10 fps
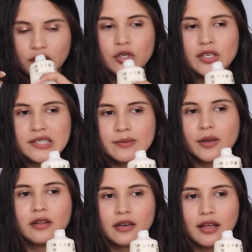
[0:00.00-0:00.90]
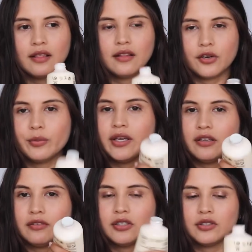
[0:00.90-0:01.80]
you can smell it a little bit
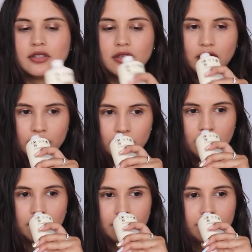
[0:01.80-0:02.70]
even though it's closed.